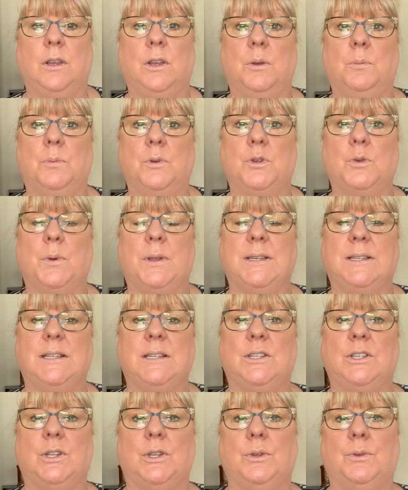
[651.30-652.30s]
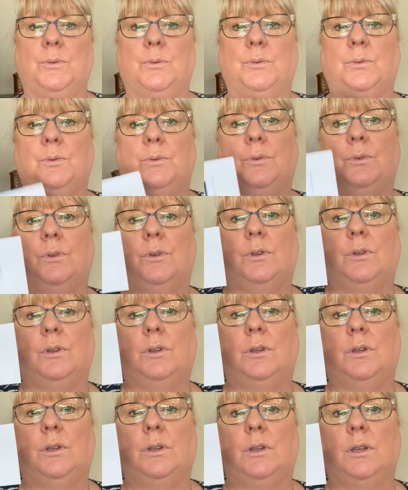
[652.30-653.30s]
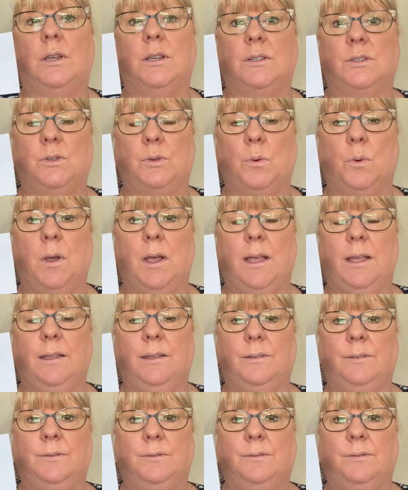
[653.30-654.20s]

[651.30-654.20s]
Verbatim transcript: Number 22, a square.